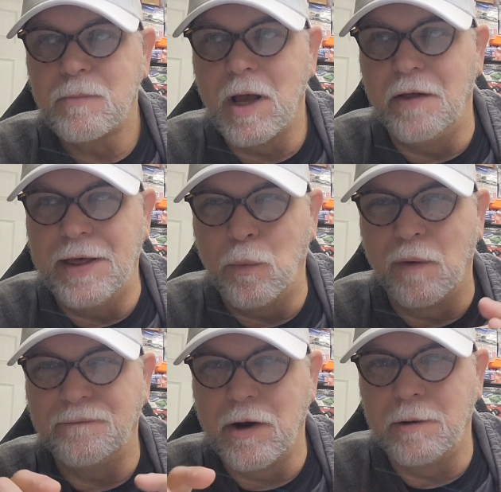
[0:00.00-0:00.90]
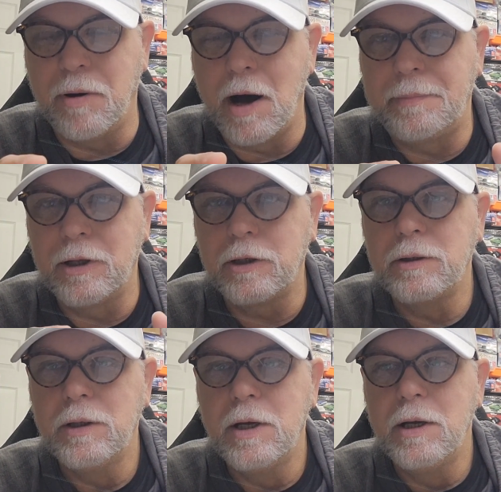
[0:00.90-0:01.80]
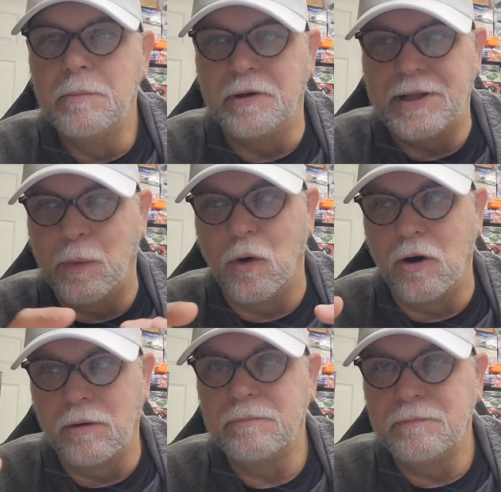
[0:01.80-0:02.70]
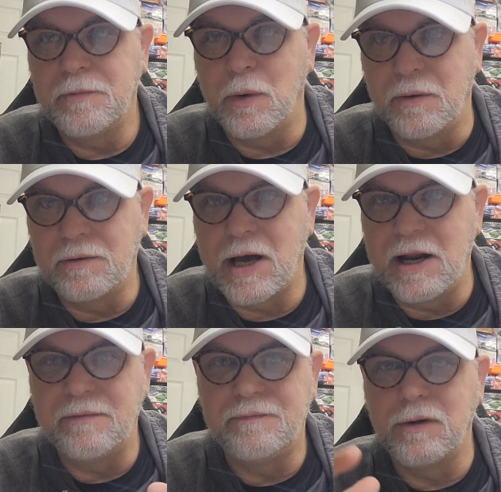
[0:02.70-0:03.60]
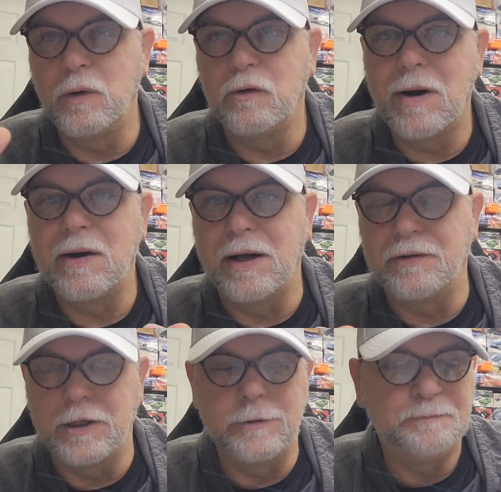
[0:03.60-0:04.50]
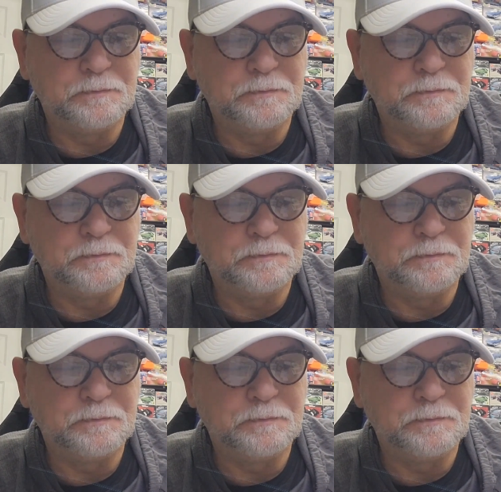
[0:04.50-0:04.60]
They weren't very popular, but they were kind of floating around out there.